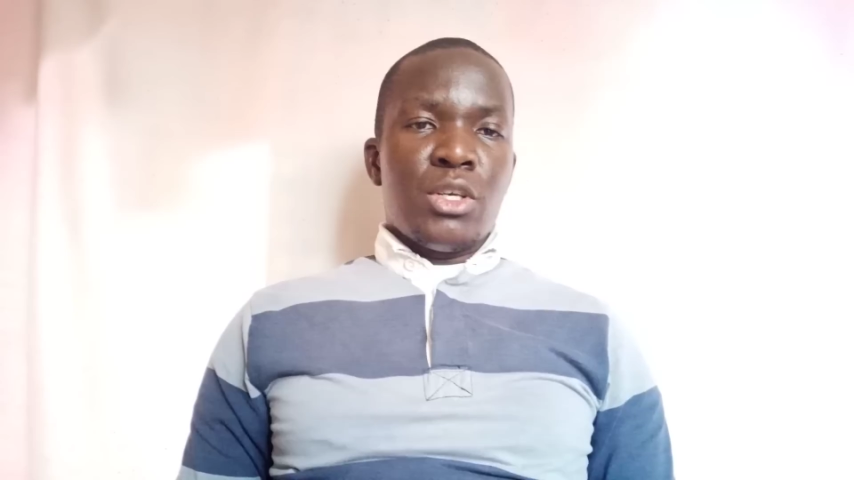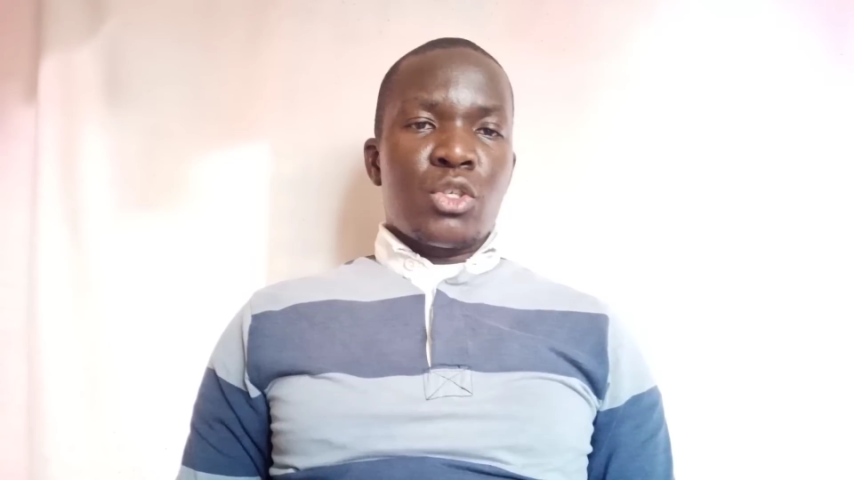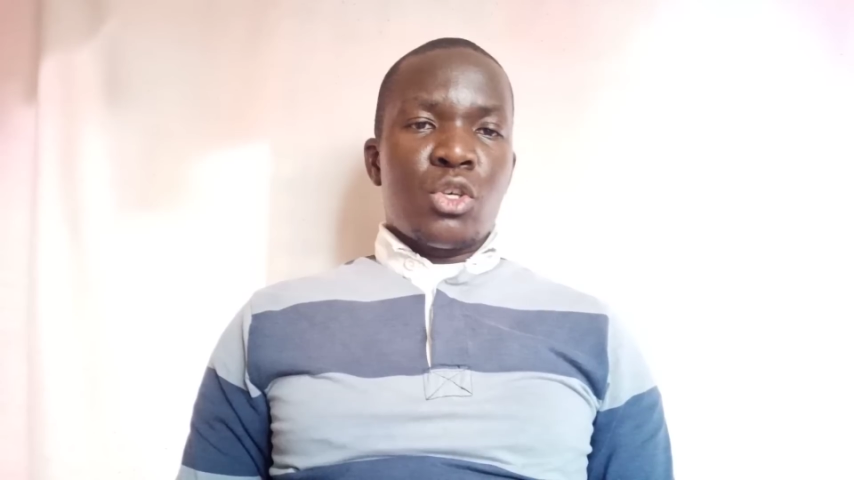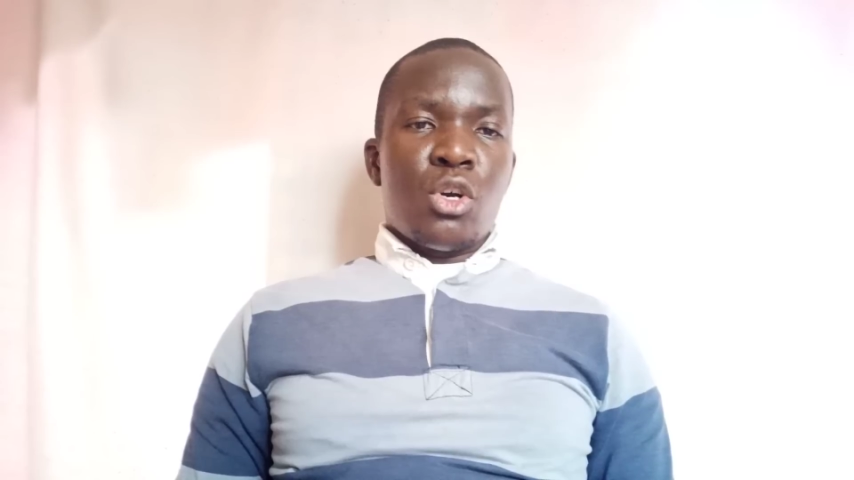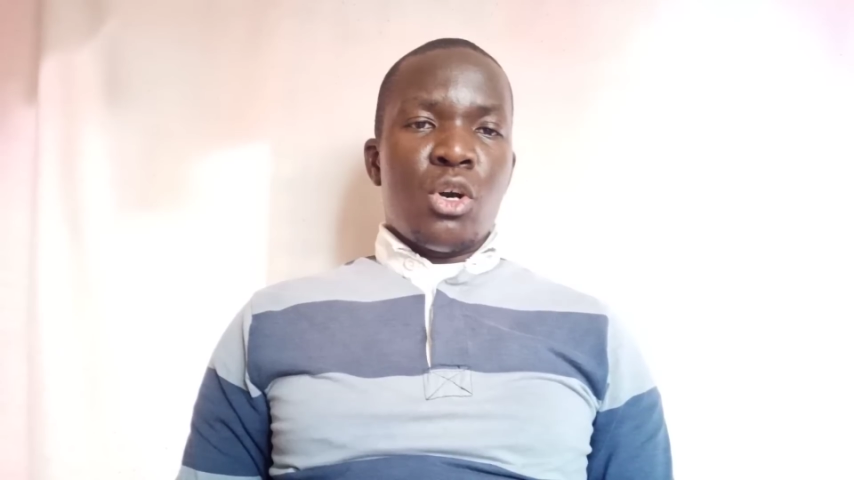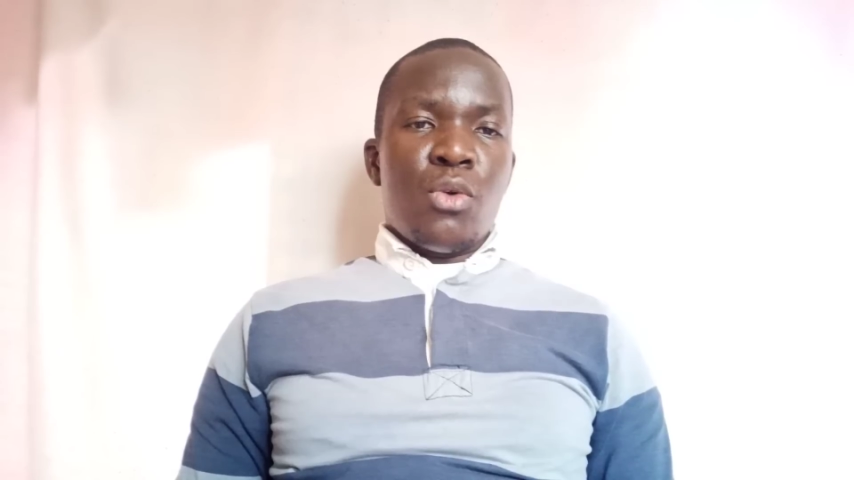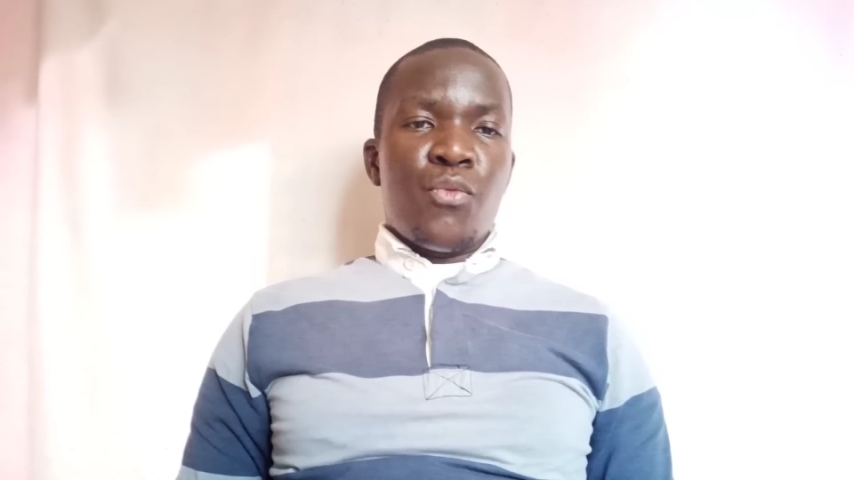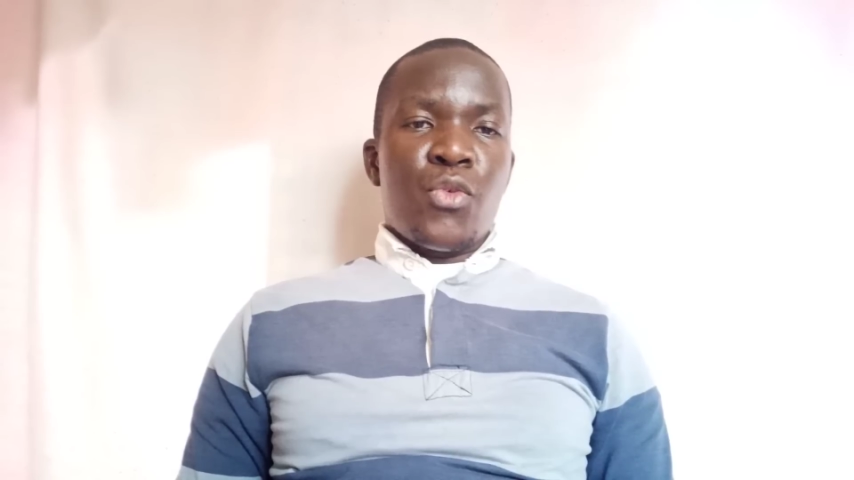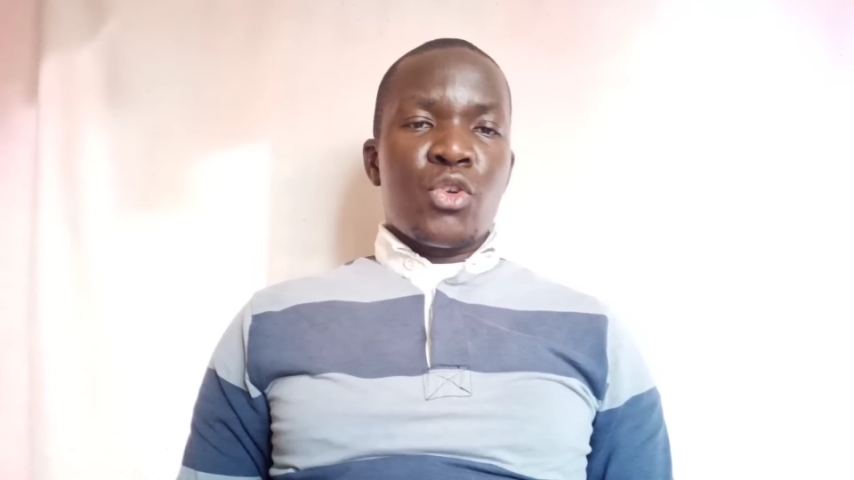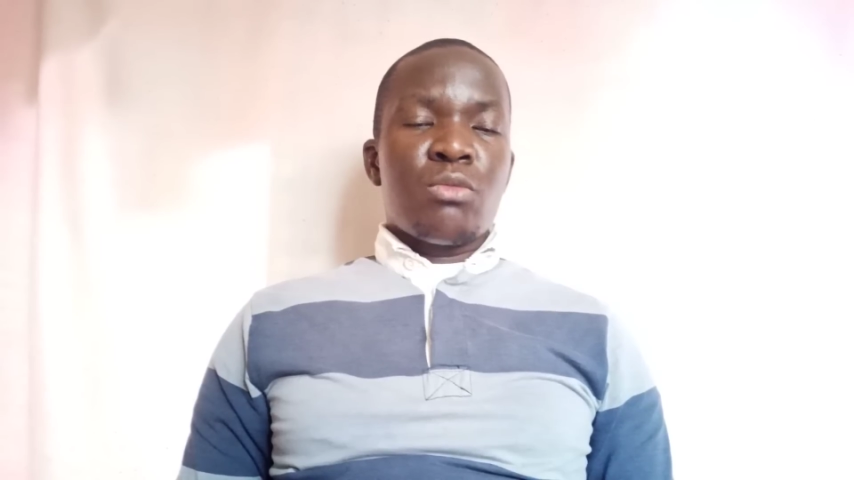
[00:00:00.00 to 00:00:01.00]
So
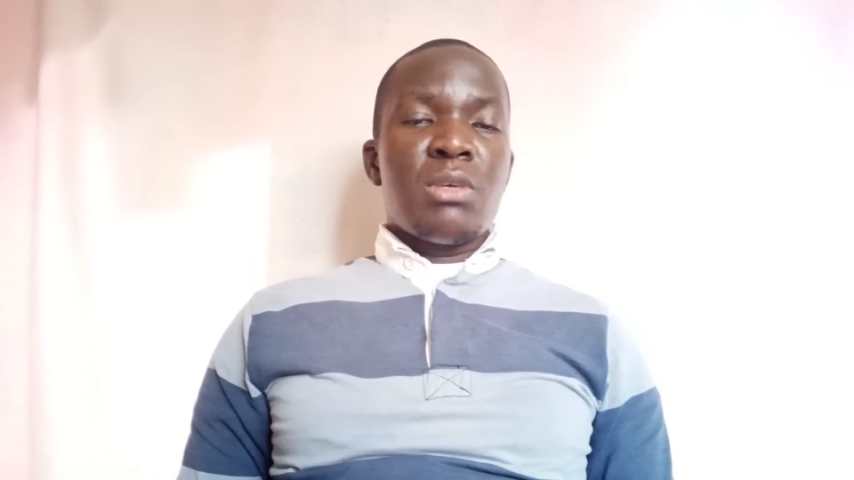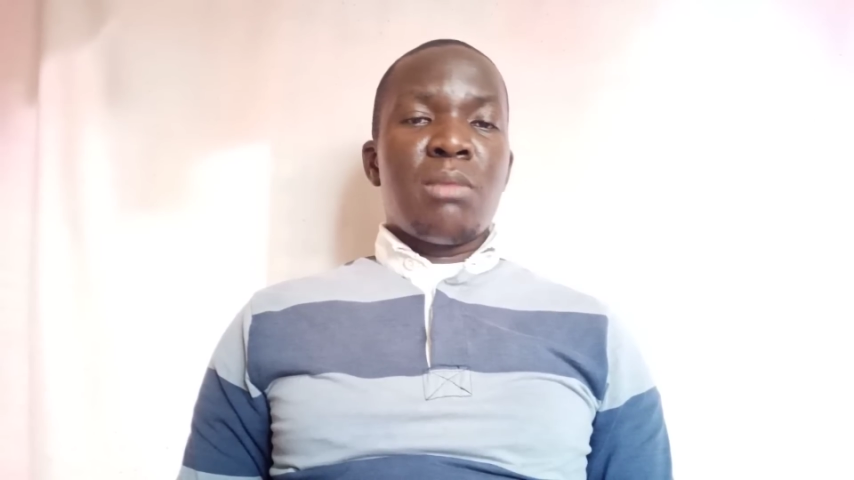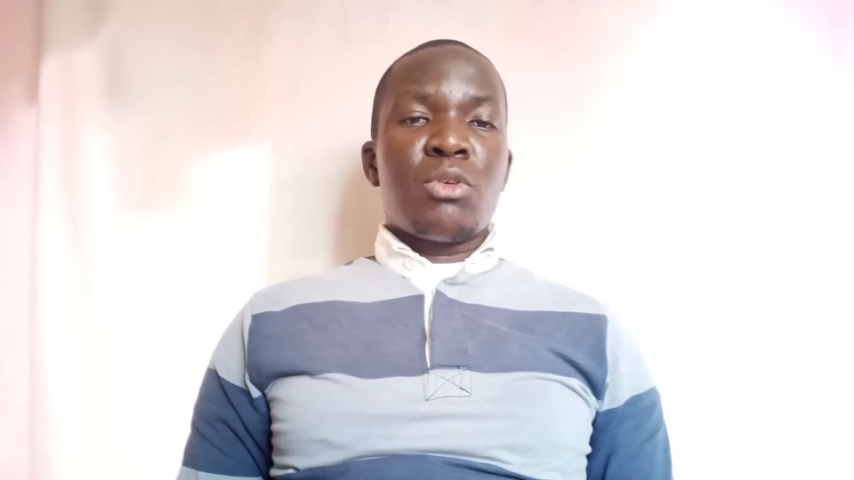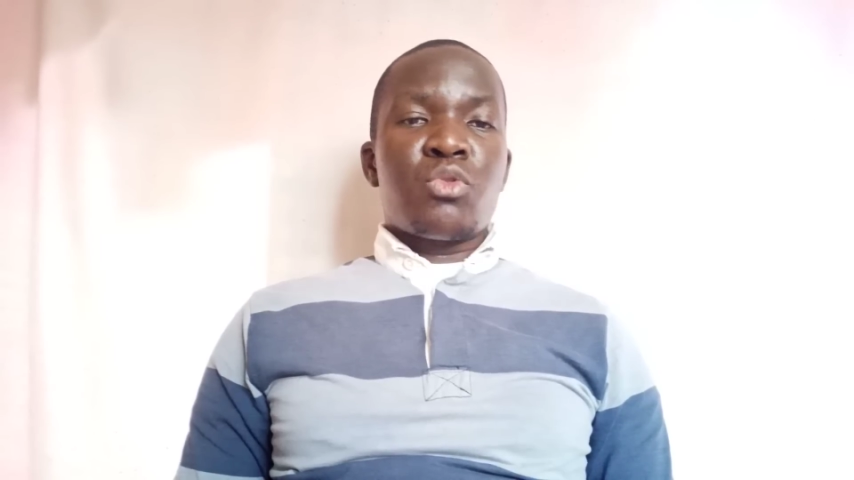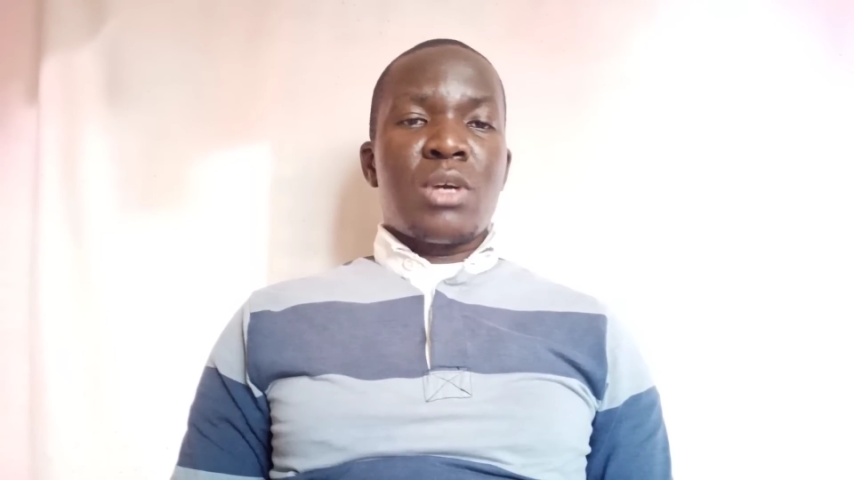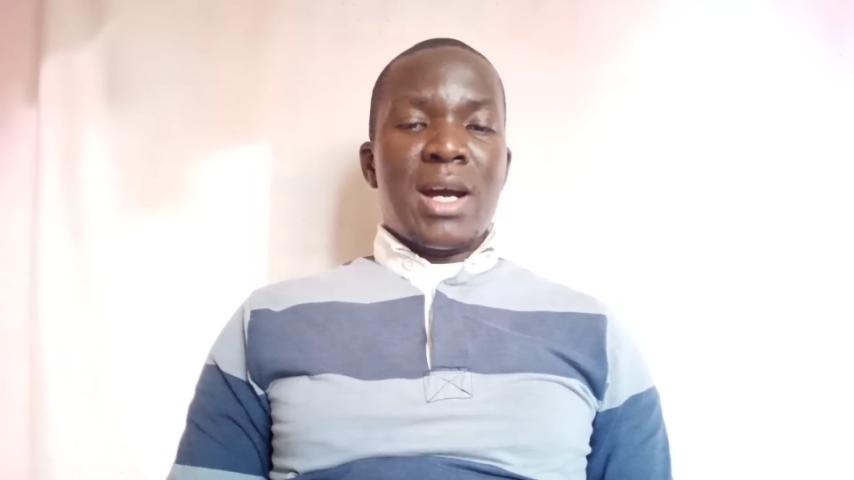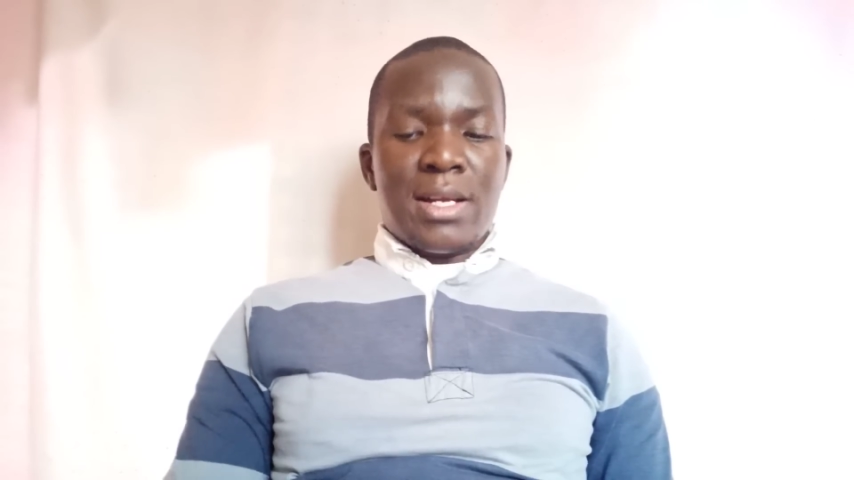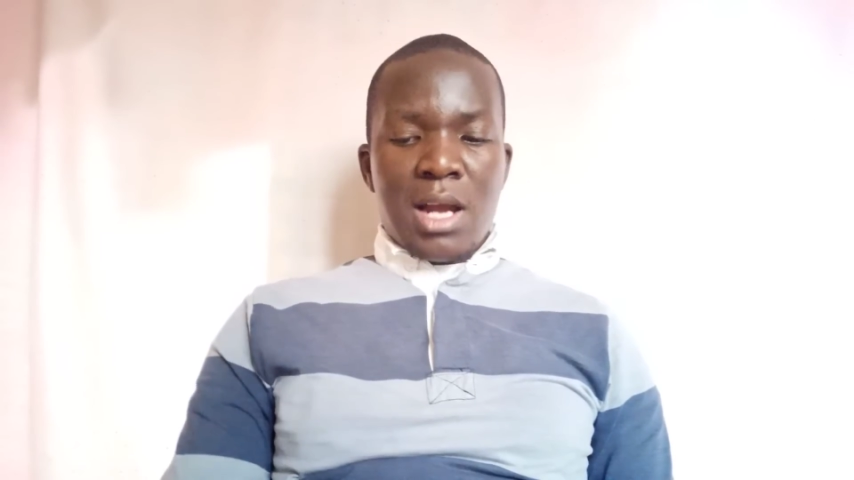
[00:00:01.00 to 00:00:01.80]
for you to be able to carry